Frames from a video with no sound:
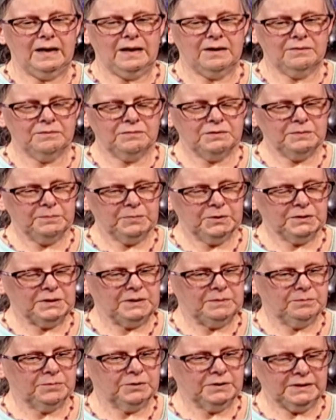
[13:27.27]

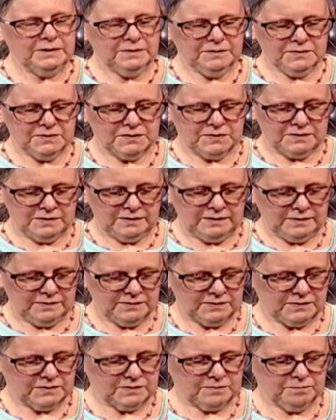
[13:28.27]
Everybody brings
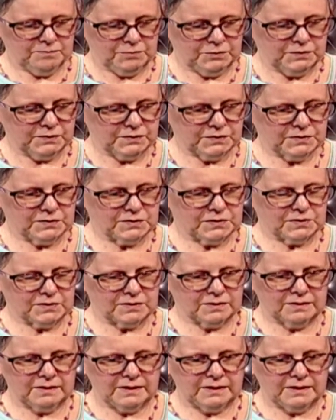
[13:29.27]
these books.